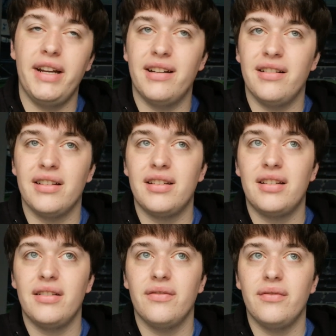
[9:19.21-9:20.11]
We
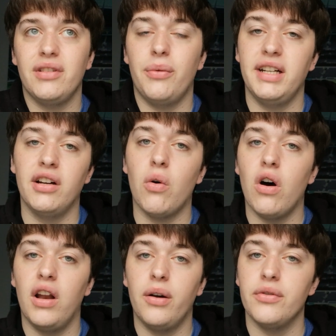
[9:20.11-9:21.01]
didn't you know we didn't go
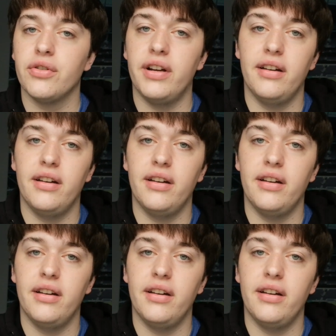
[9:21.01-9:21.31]
all out and try